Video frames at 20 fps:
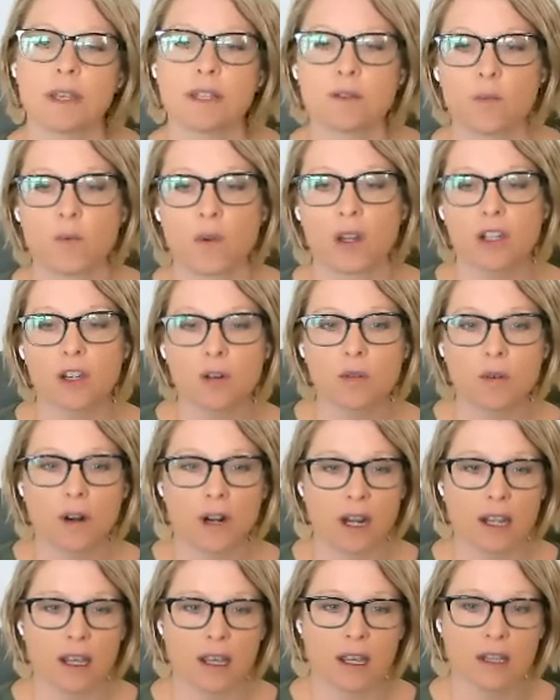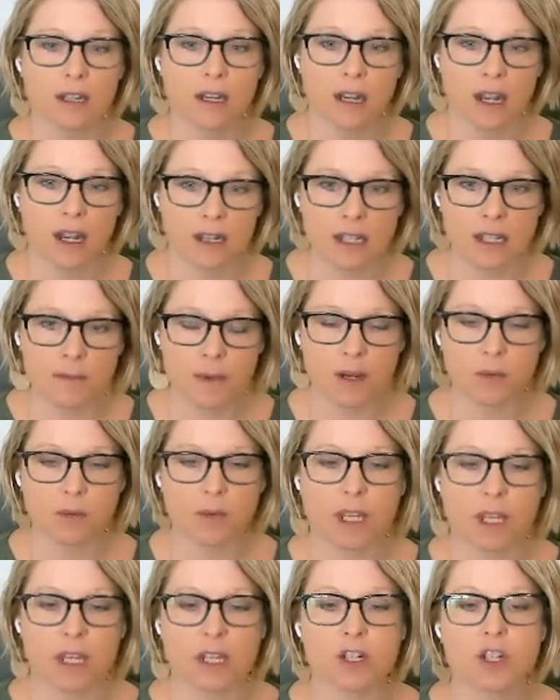is when you are in an intimate
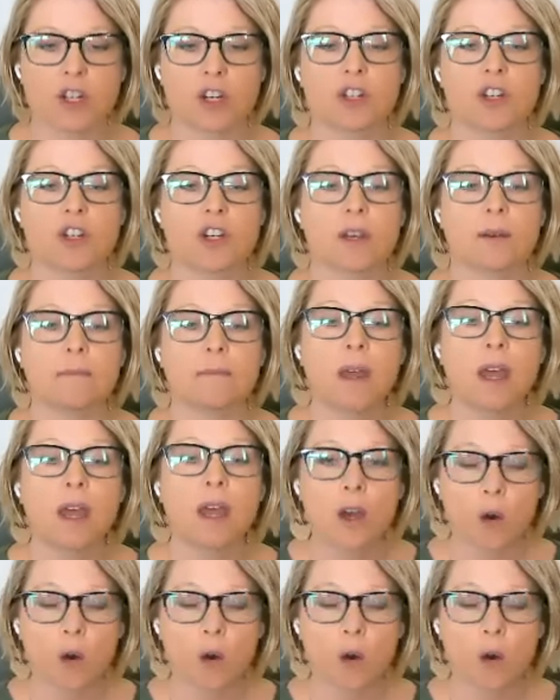relationship